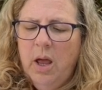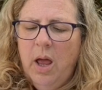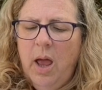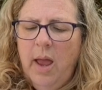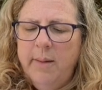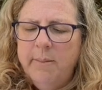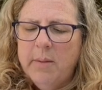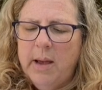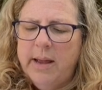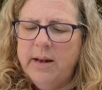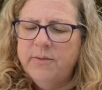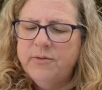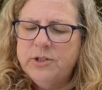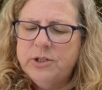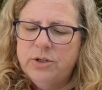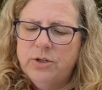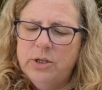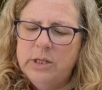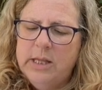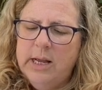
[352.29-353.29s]
"I might have
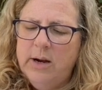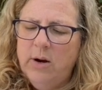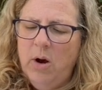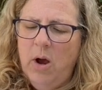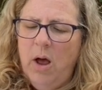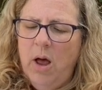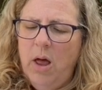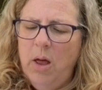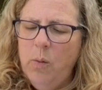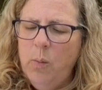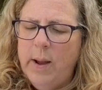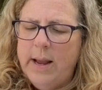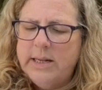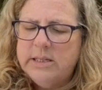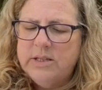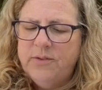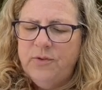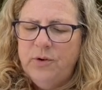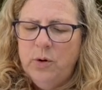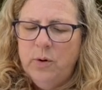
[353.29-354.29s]
stood there
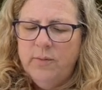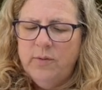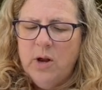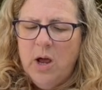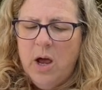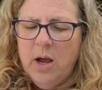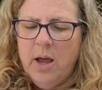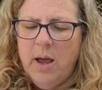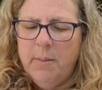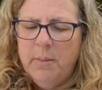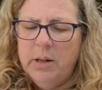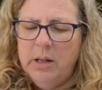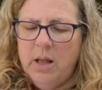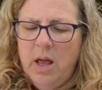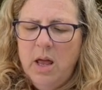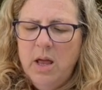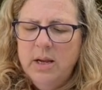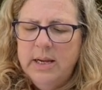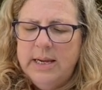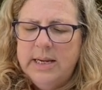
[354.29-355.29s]
always if you have not come
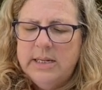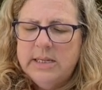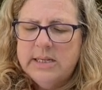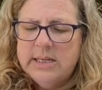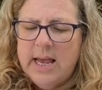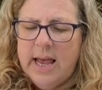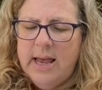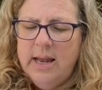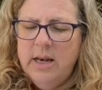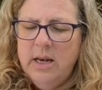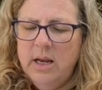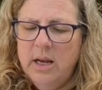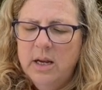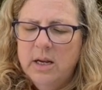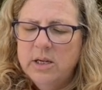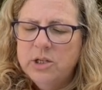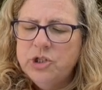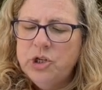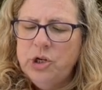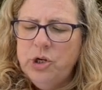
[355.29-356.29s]
along," he said,
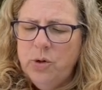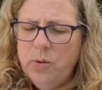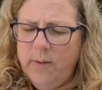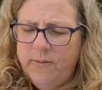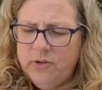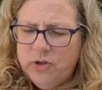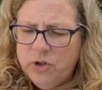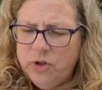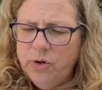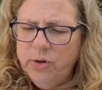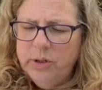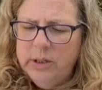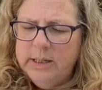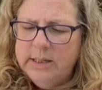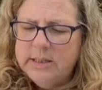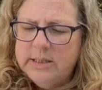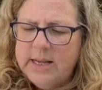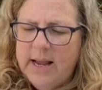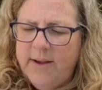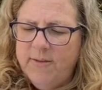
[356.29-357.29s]
"so you have
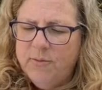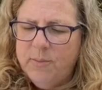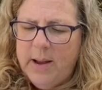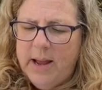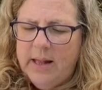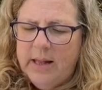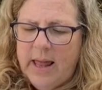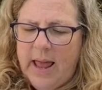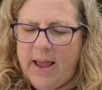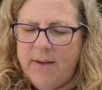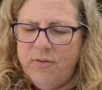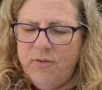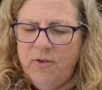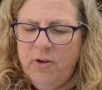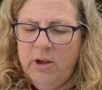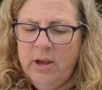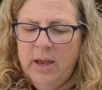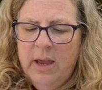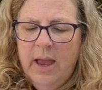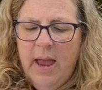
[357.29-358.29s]
certainly saved my life.
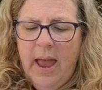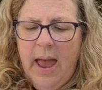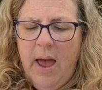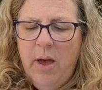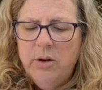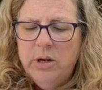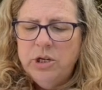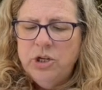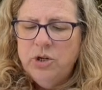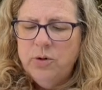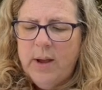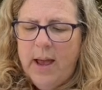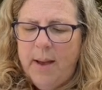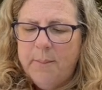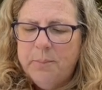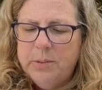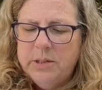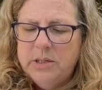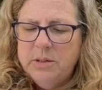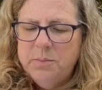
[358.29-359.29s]
How did you
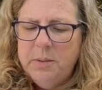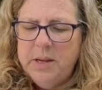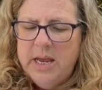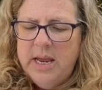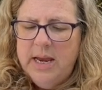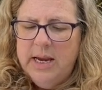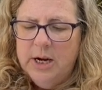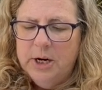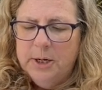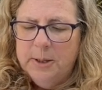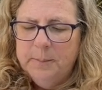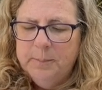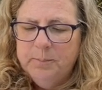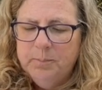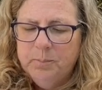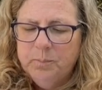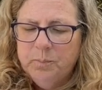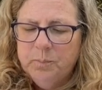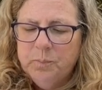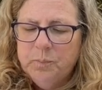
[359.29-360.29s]
happen to be here?"
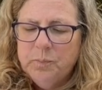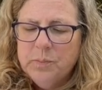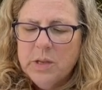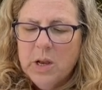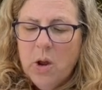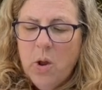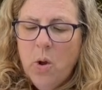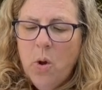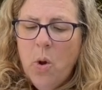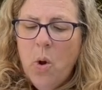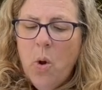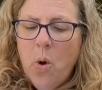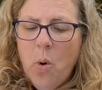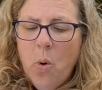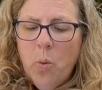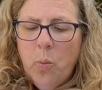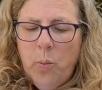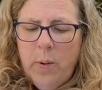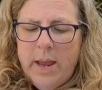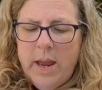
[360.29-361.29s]

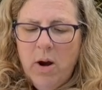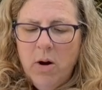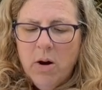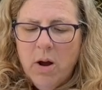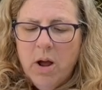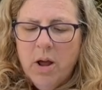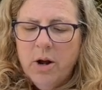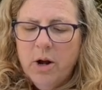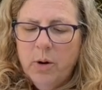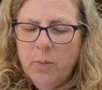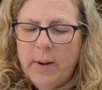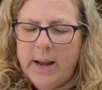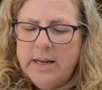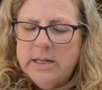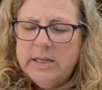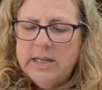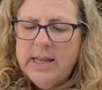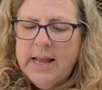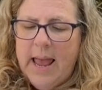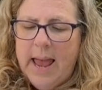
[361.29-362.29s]
"We are on our way
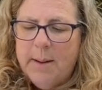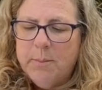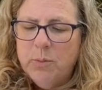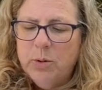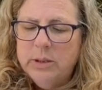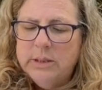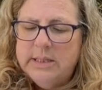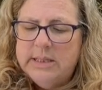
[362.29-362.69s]
to the Emerald